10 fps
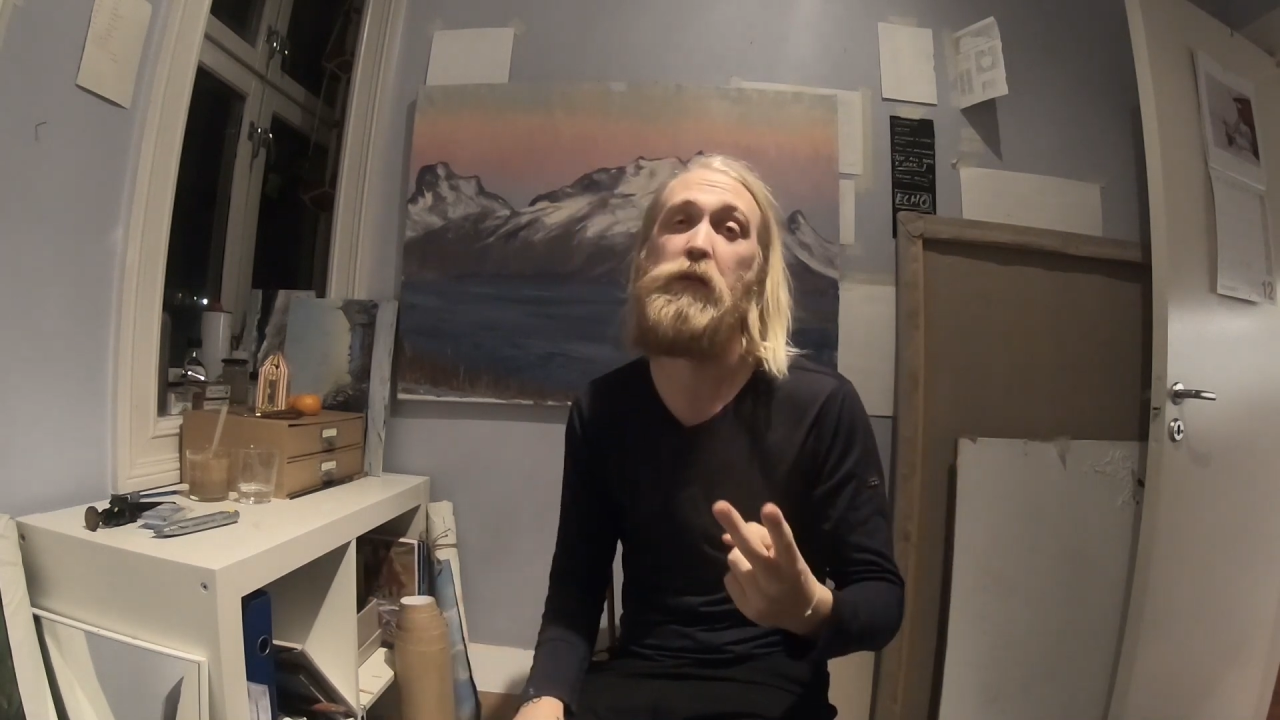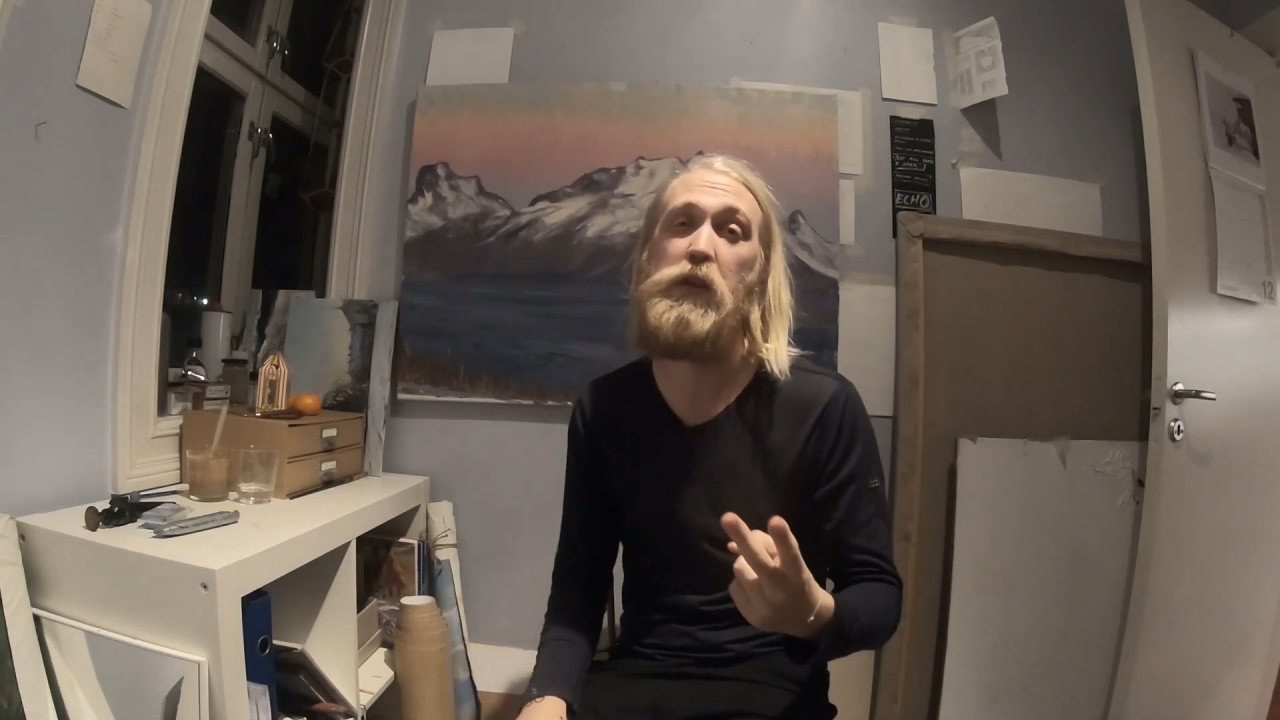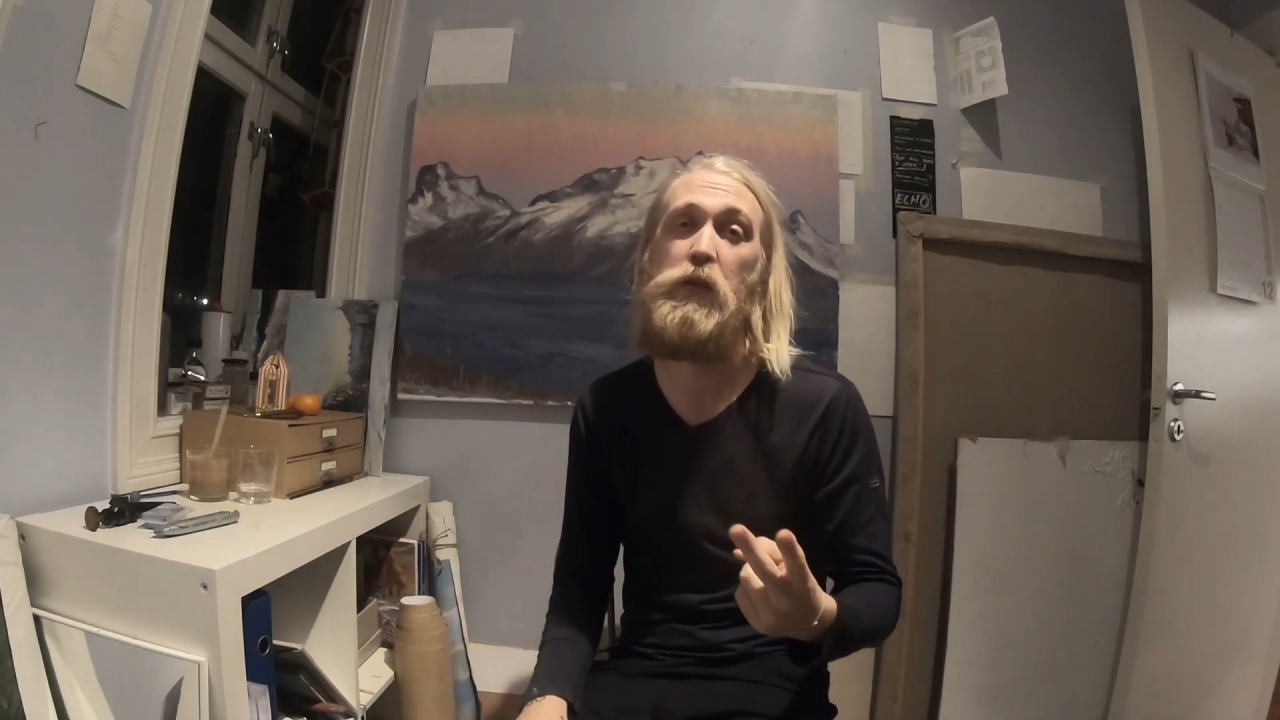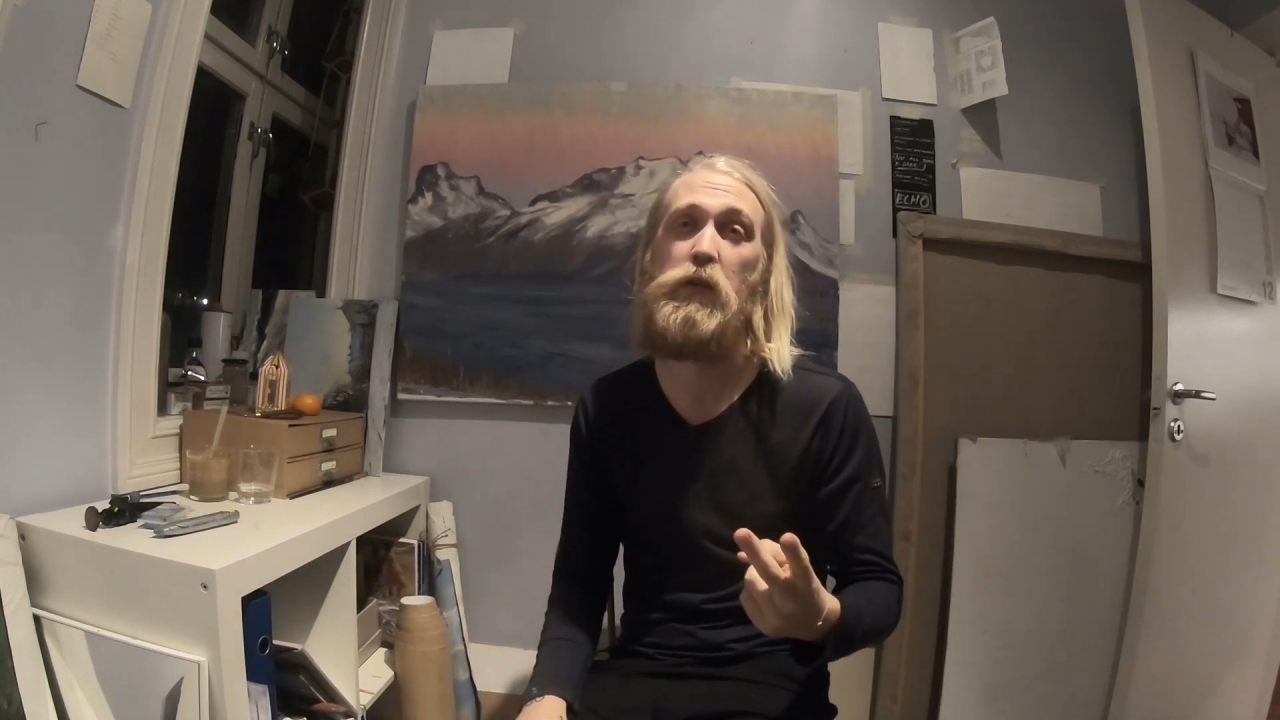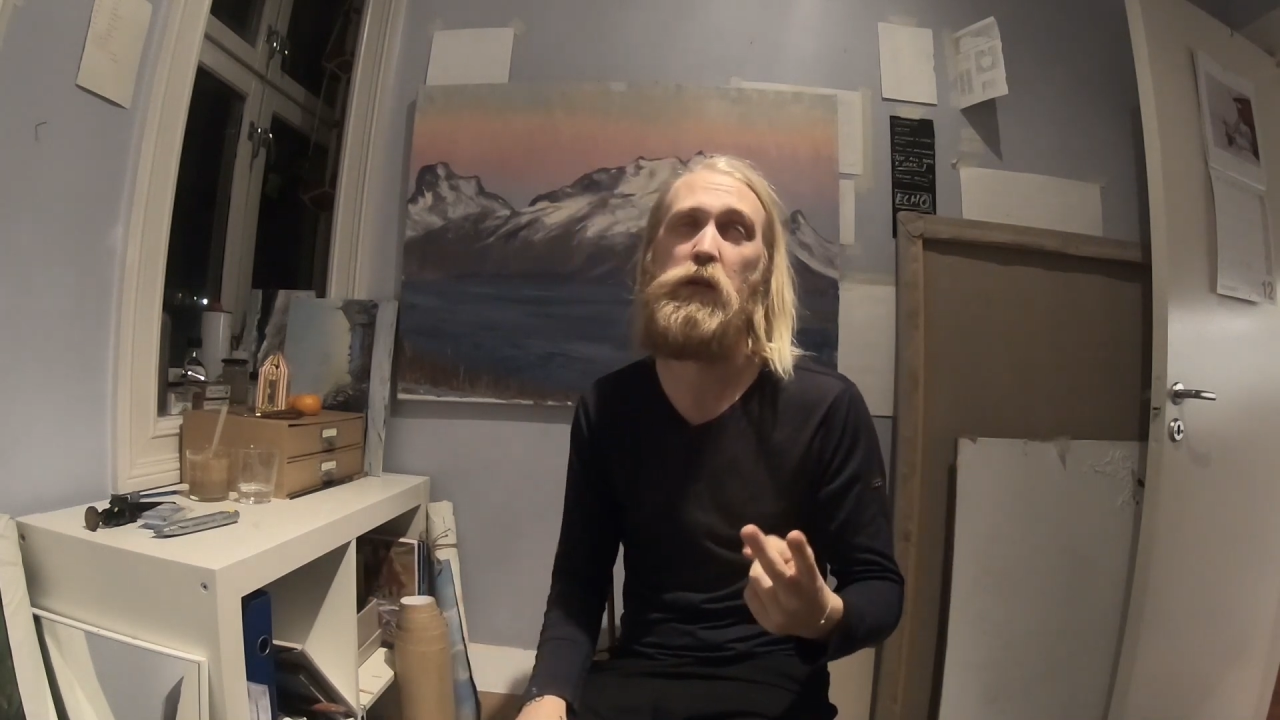for
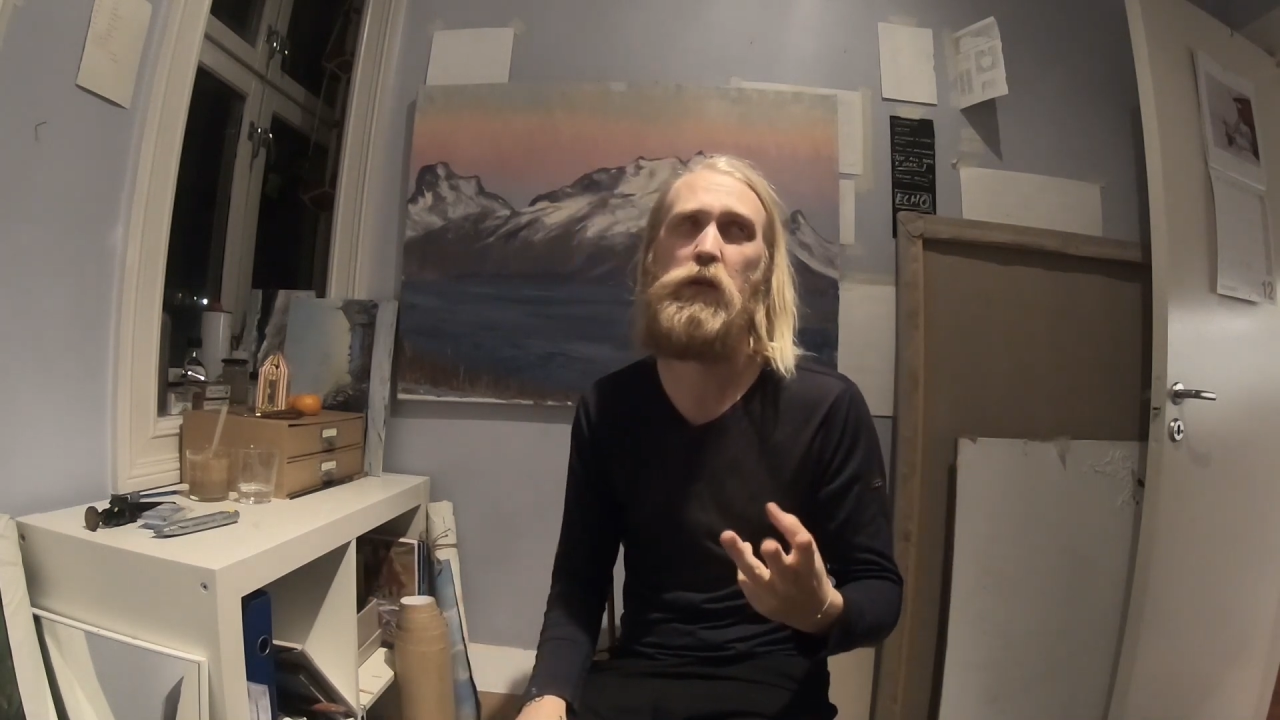two,